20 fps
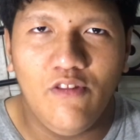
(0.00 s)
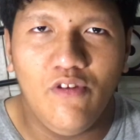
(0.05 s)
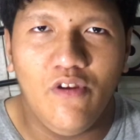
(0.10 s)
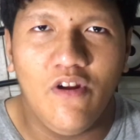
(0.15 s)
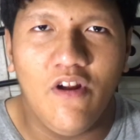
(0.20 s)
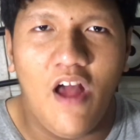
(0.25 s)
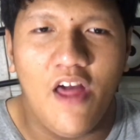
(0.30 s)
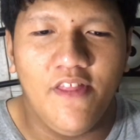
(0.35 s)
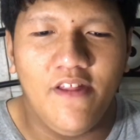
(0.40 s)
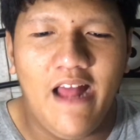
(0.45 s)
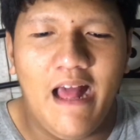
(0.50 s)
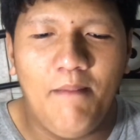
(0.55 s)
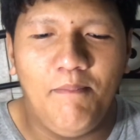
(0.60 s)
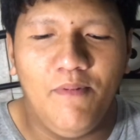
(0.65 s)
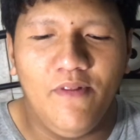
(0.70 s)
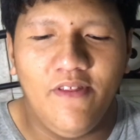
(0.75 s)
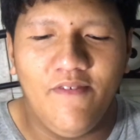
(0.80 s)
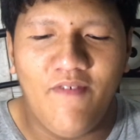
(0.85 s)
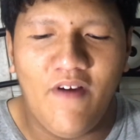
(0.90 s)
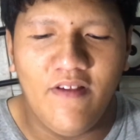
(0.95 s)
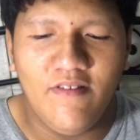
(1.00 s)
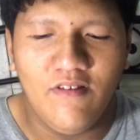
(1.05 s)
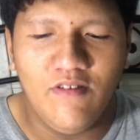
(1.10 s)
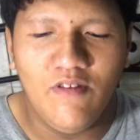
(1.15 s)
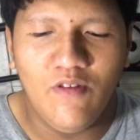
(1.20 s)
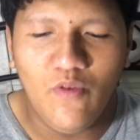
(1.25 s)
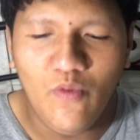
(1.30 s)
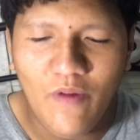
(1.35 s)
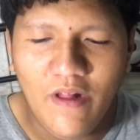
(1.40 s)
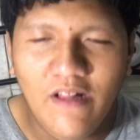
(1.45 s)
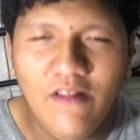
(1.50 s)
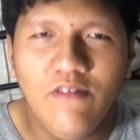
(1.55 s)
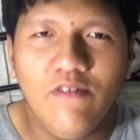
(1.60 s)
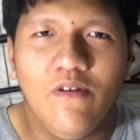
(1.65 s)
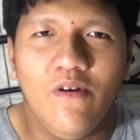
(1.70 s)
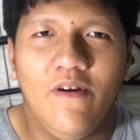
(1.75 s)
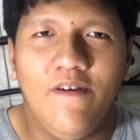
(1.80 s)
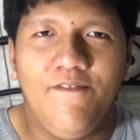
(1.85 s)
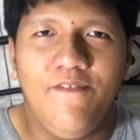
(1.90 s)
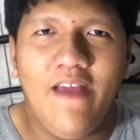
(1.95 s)
to your other Apple devices as well.
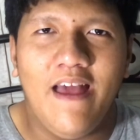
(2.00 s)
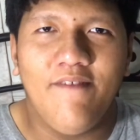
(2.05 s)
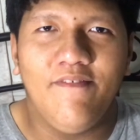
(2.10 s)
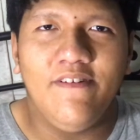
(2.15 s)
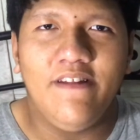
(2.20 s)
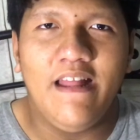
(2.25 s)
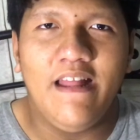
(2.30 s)
So if you have